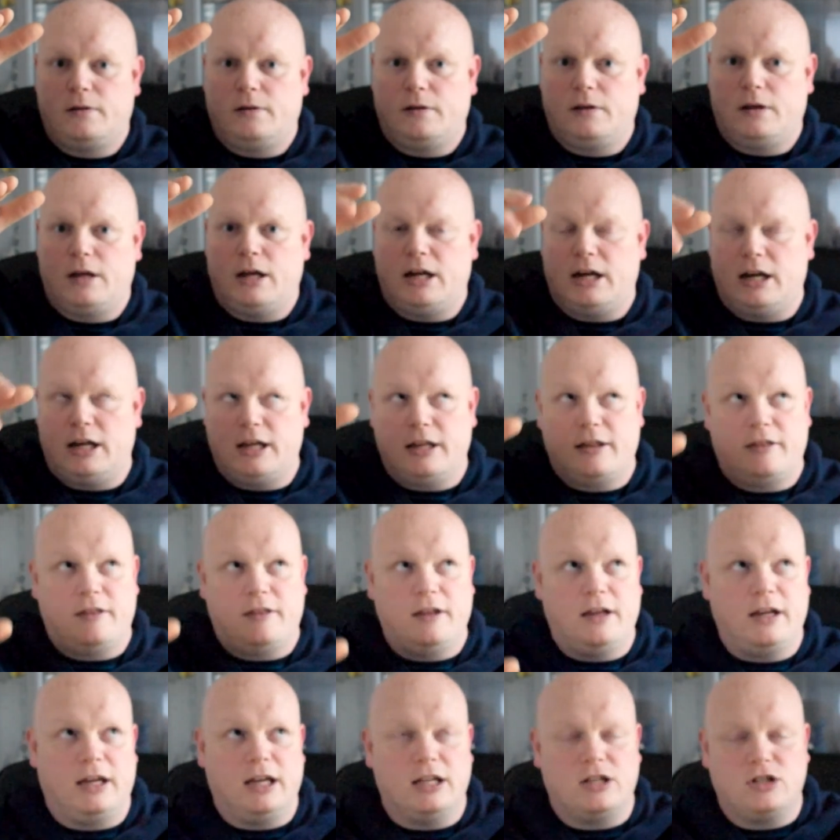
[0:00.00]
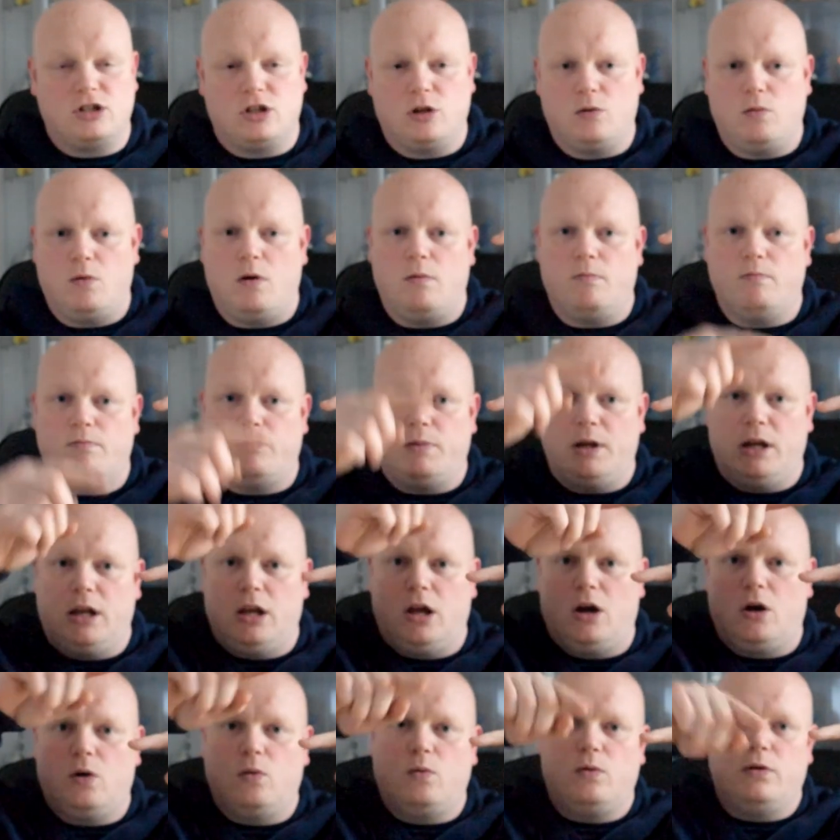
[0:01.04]
I think it's the one
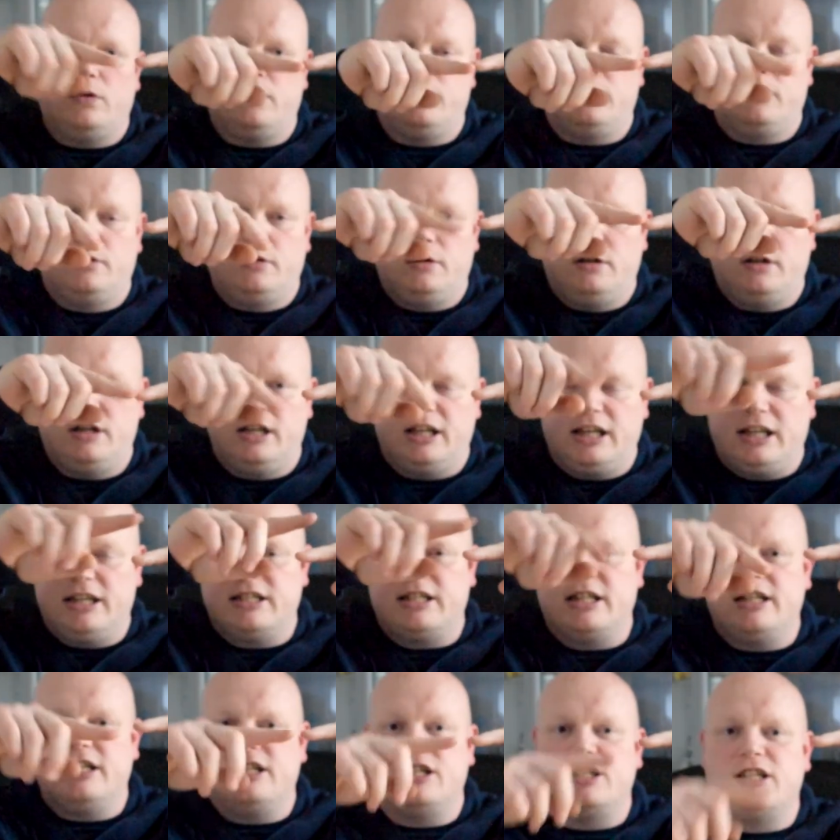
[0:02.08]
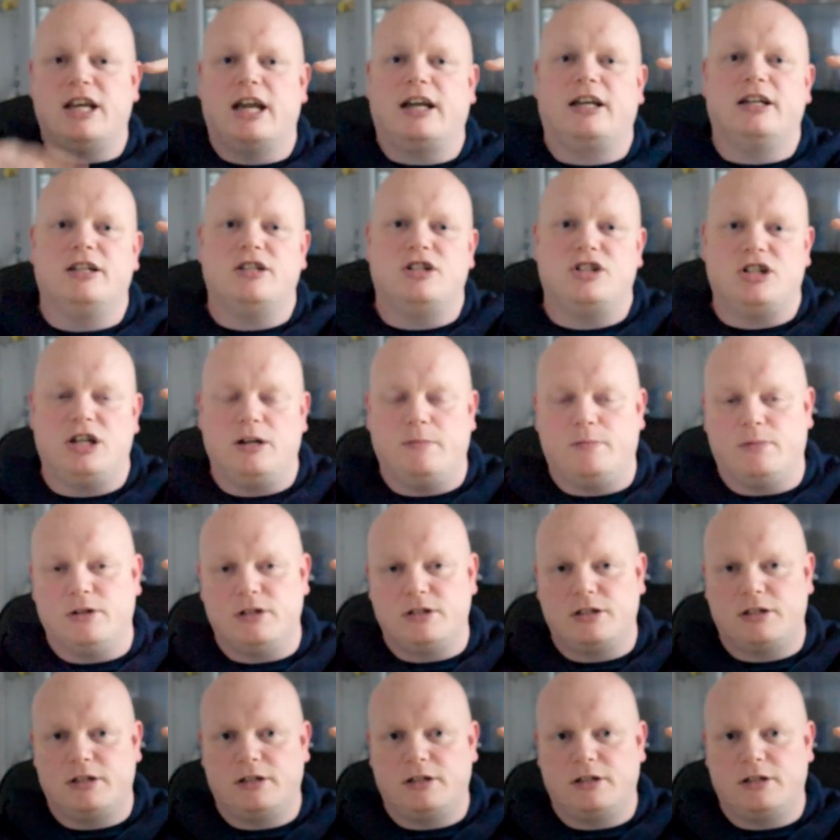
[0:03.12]
below. I think it's in the second cheapest